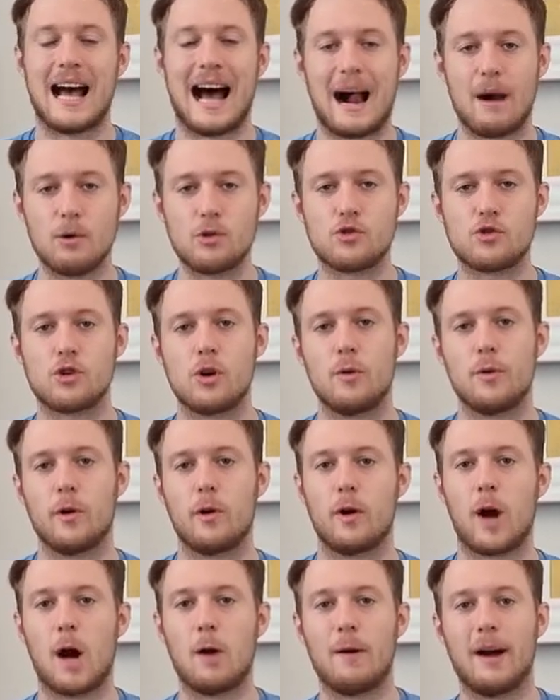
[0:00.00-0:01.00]
I'll show you
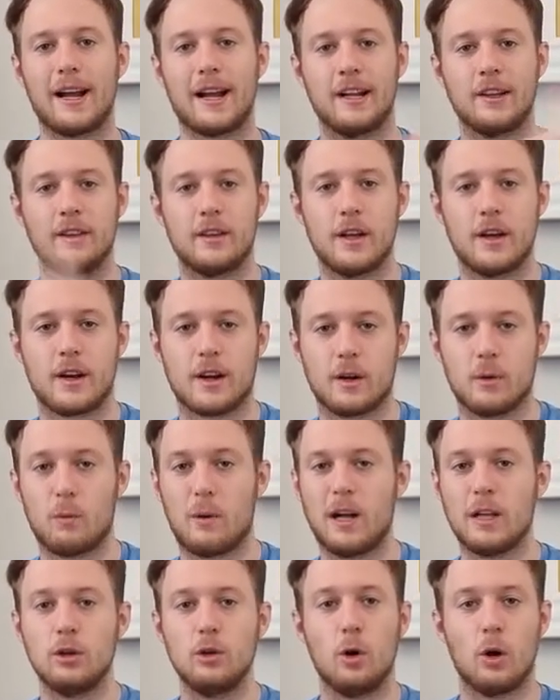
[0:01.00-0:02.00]
how I can turn
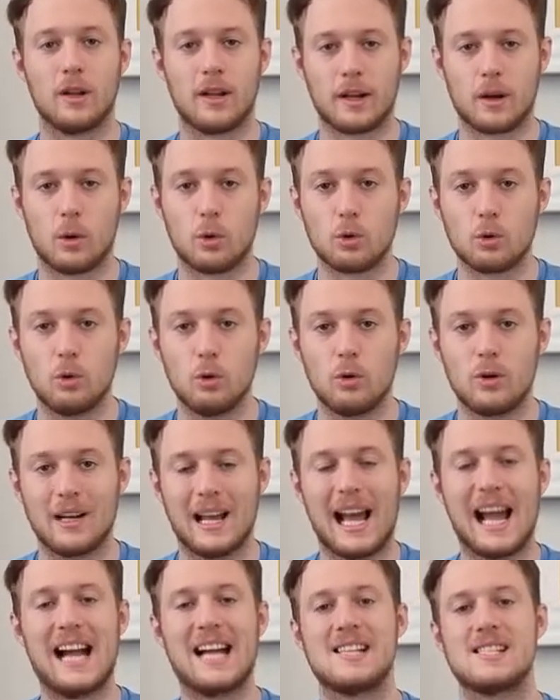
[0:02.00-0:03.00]
$1 on Google
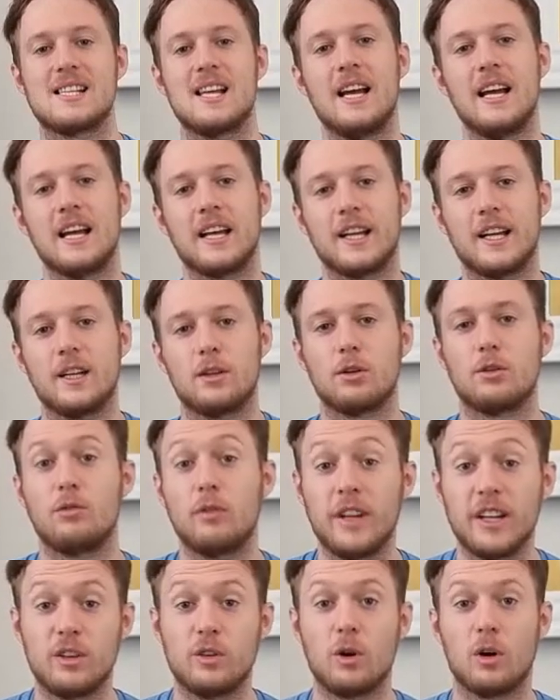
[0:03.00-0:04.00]
Ads into
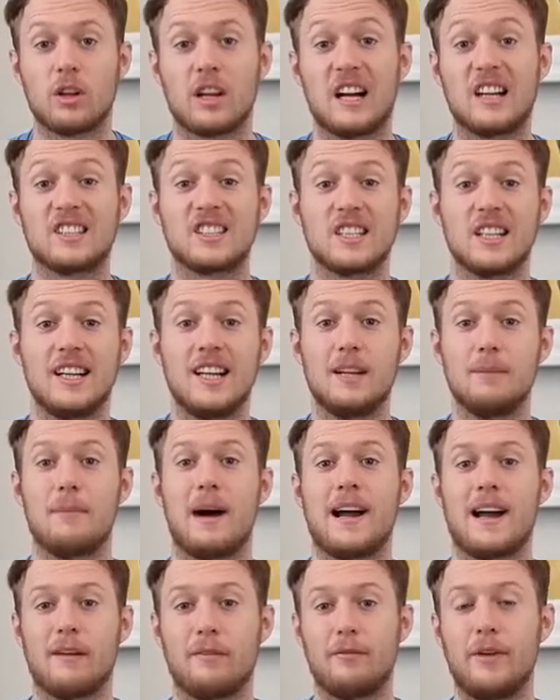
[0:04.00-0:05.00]
$3 in
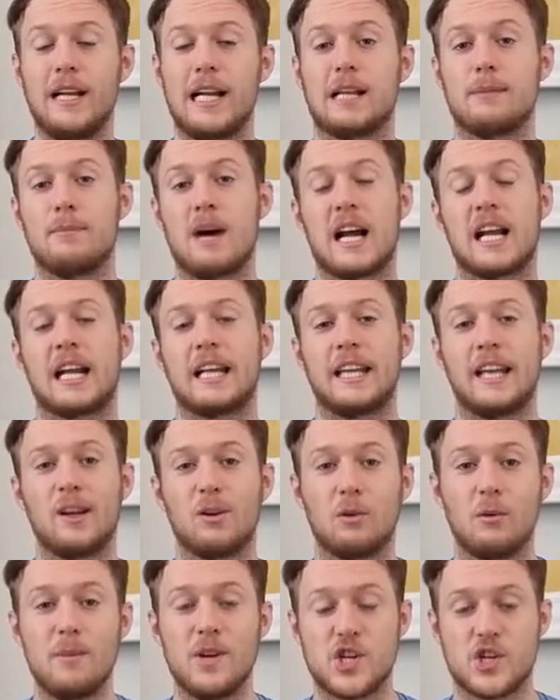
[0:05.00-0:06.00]
my affiliate marketing
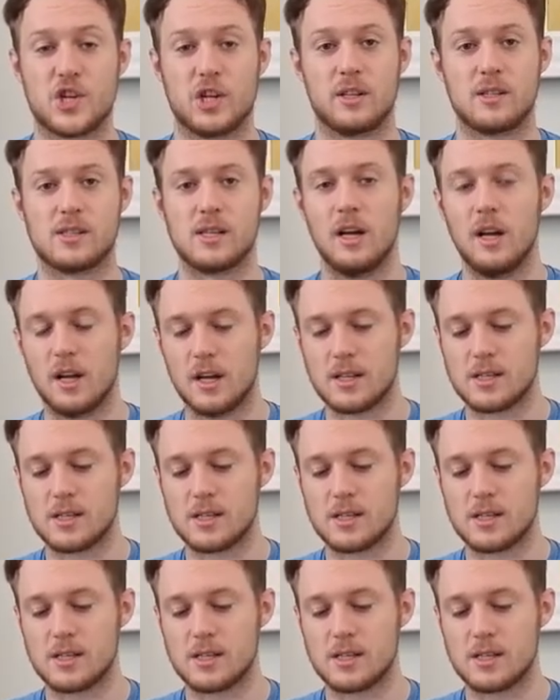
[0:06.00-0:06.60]
commissions.